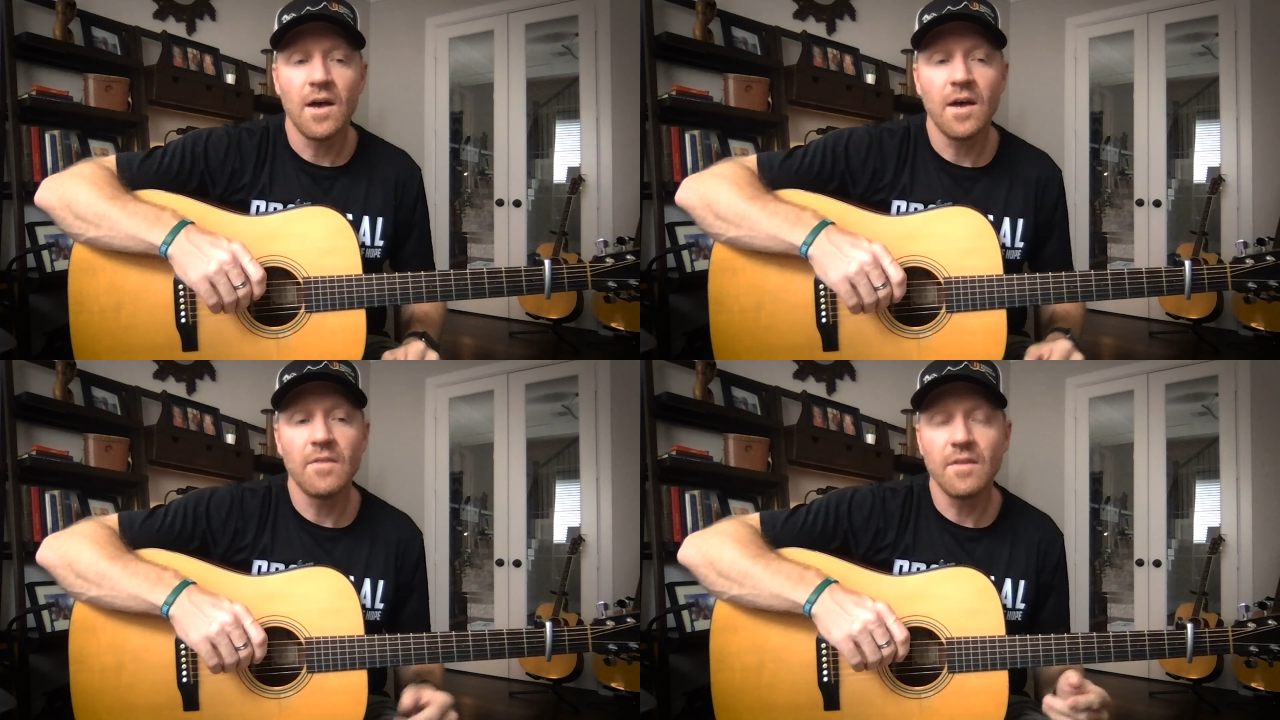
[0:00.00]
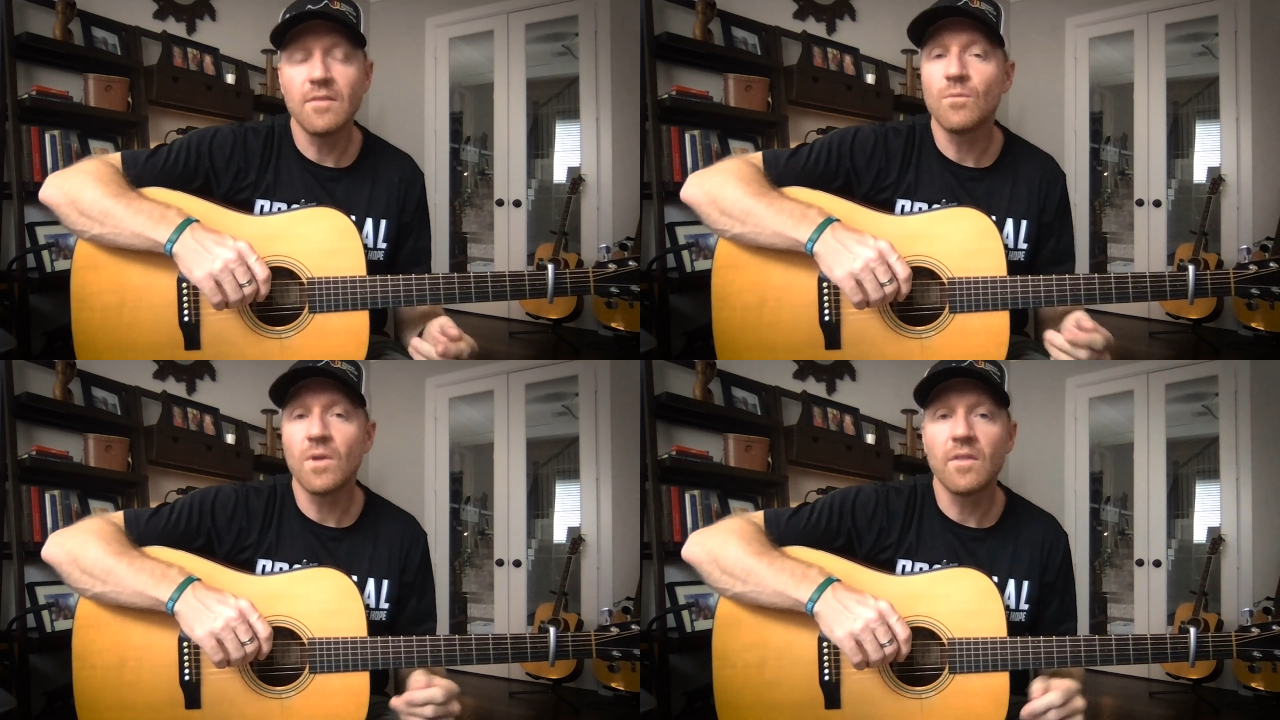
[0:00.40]
This
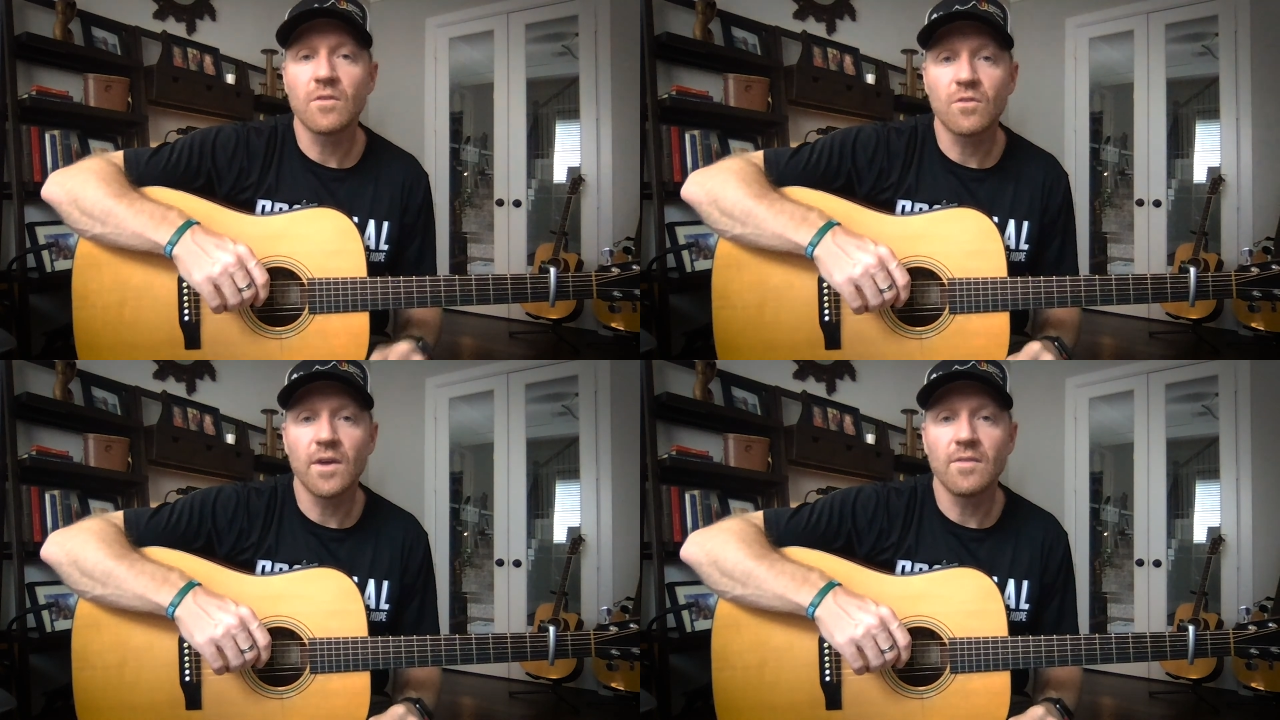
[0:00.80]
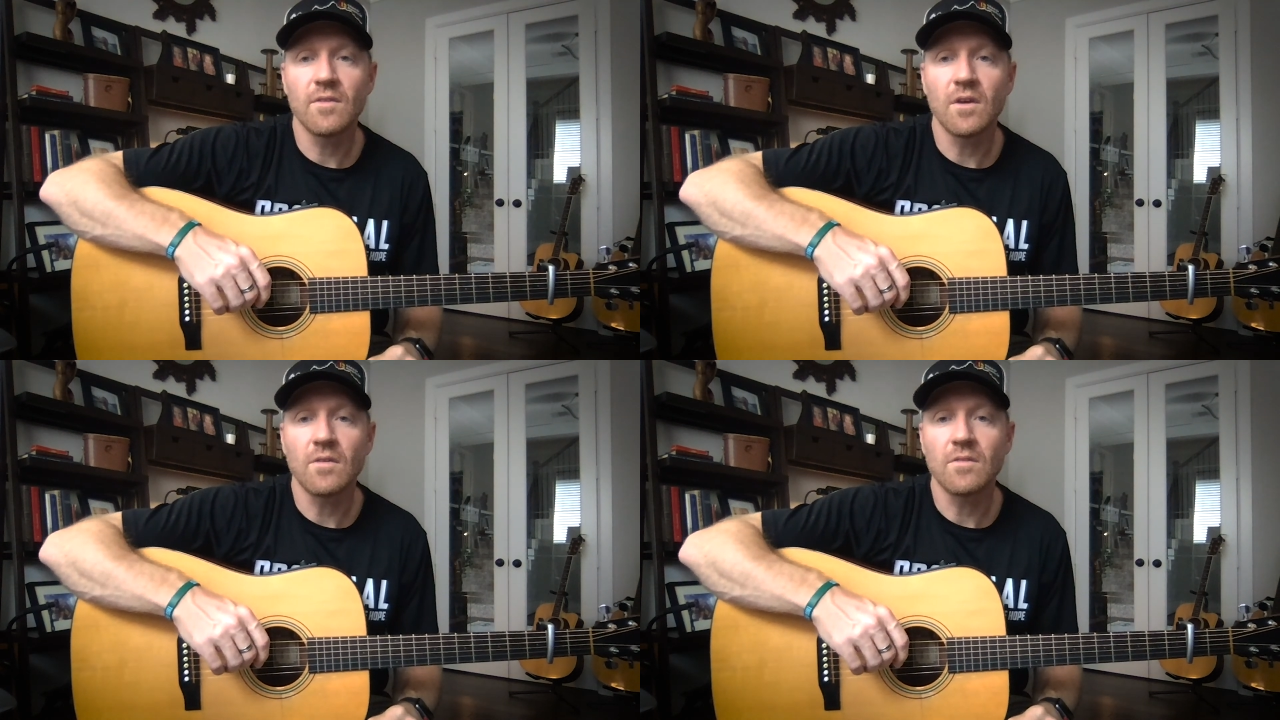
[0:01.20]
is one of those great
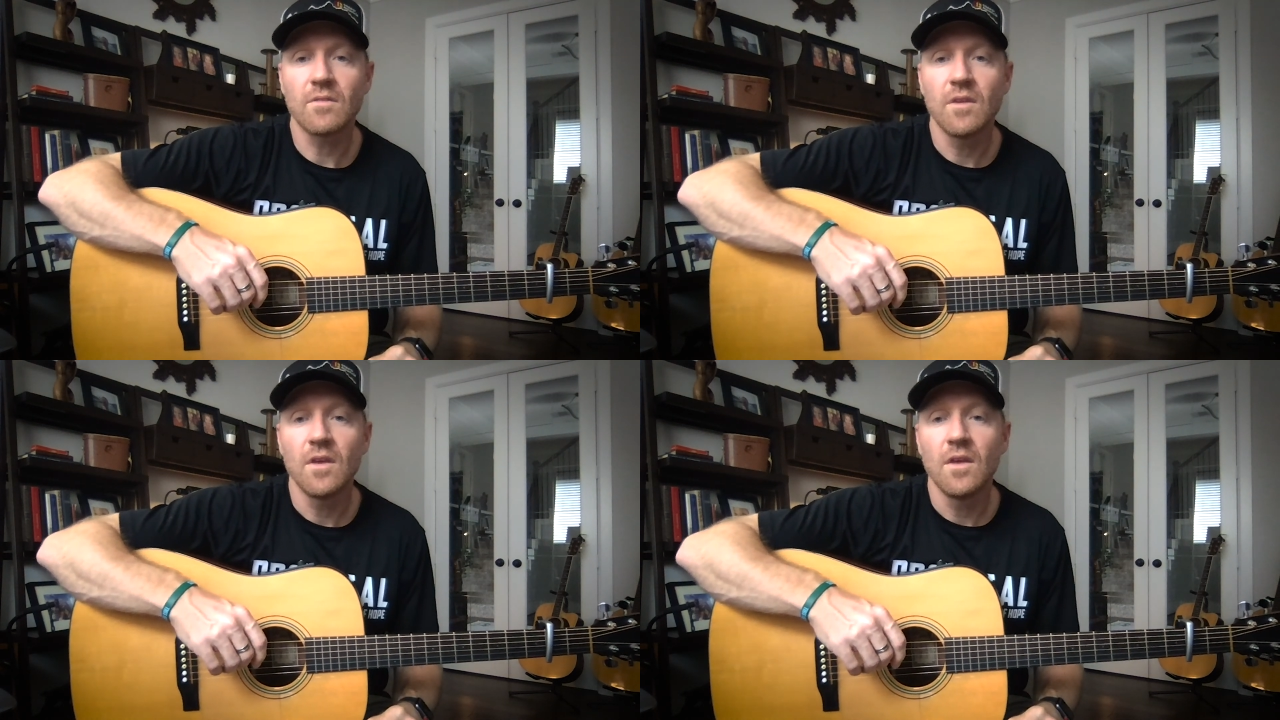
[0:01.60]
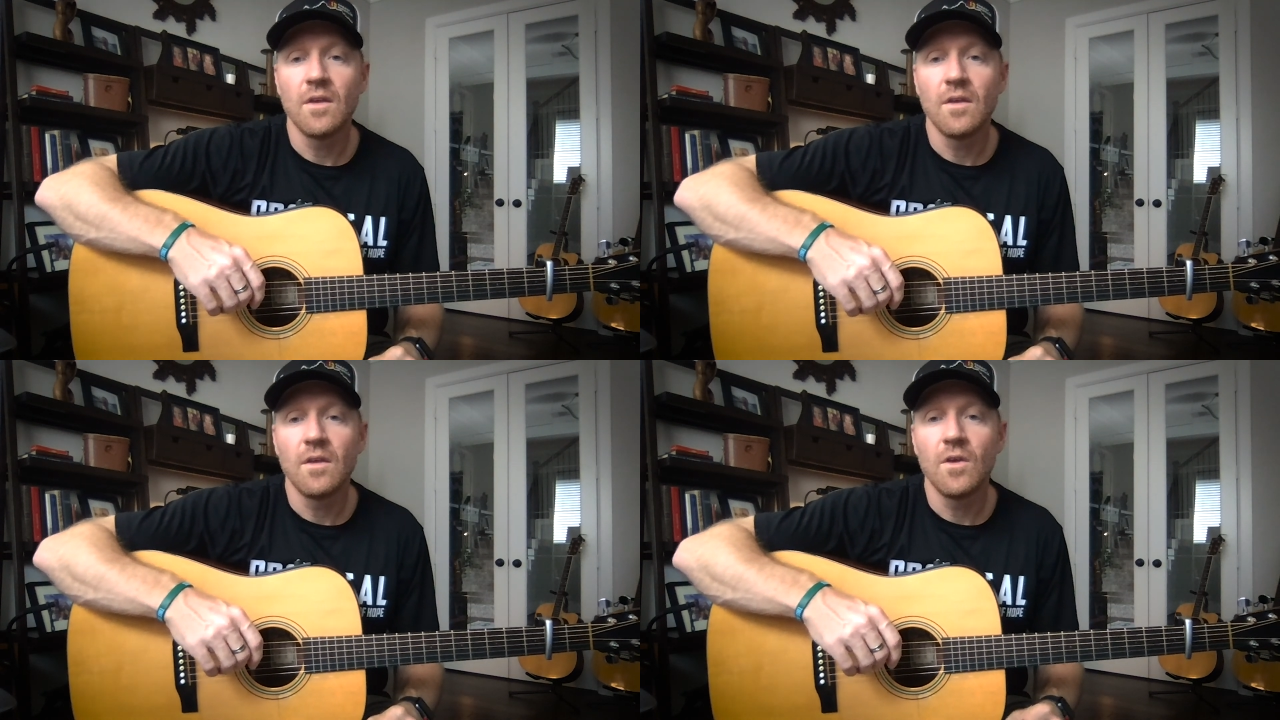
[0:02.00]
songs.
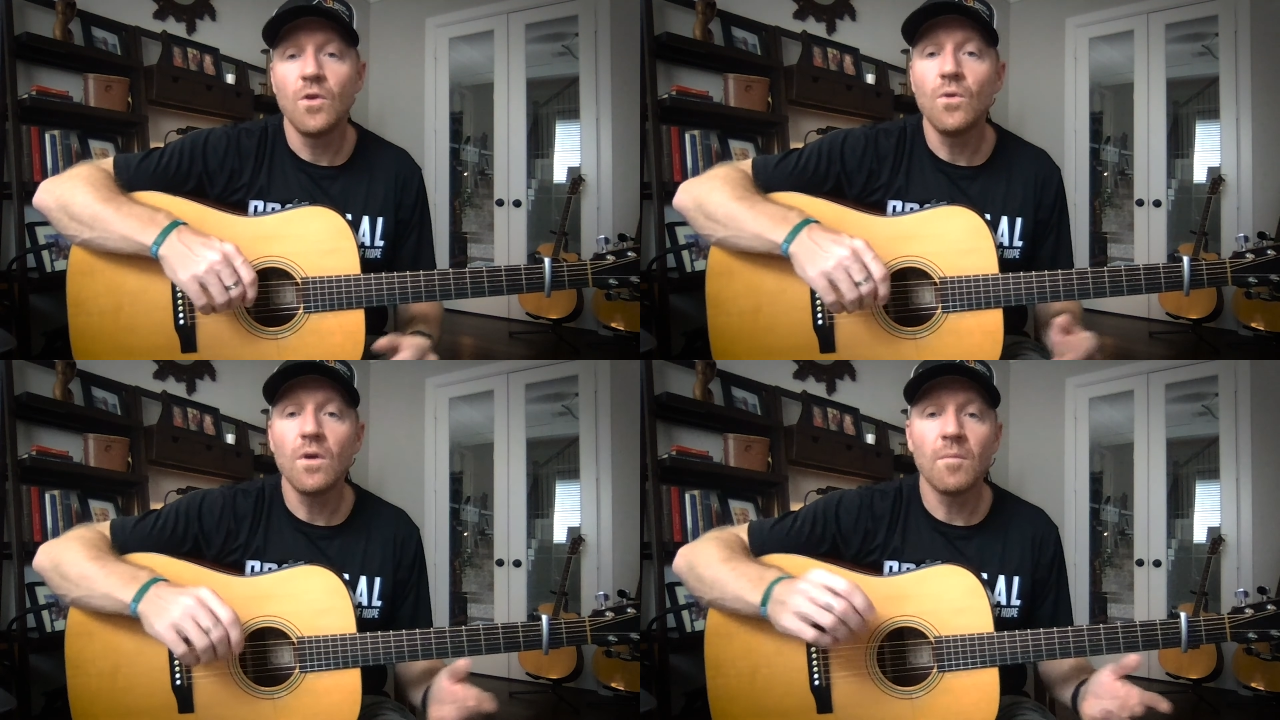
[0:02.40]
Who